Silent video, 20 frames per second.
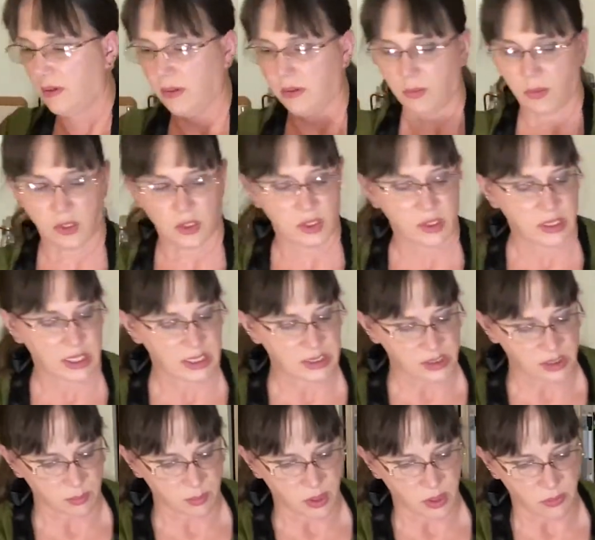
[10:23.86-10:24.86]
We're going to taste
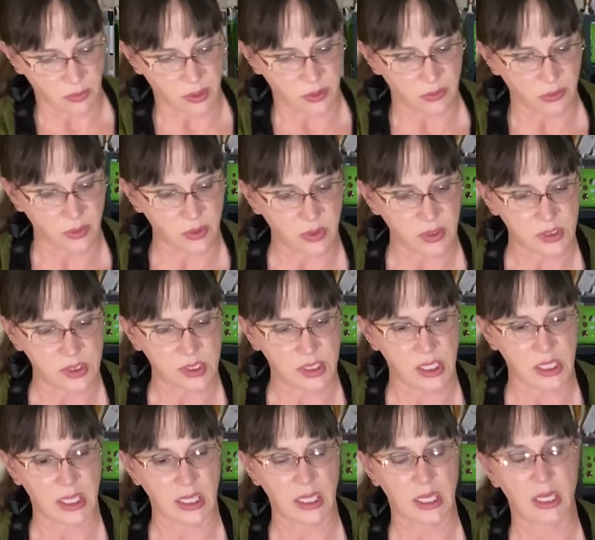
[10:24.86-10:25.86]
it partway through to
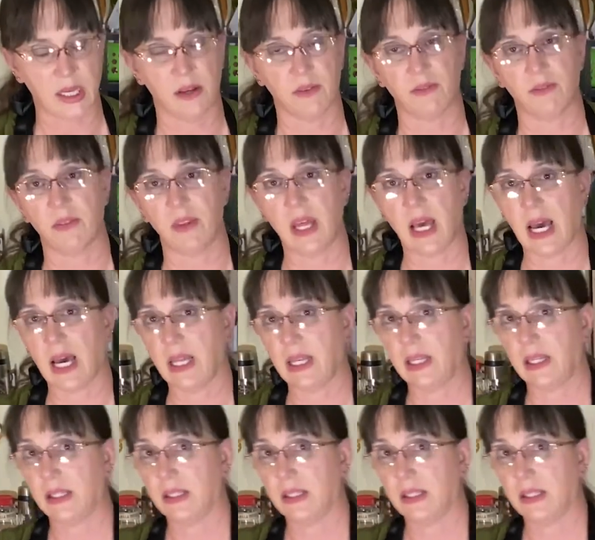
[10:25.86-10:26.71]
see if that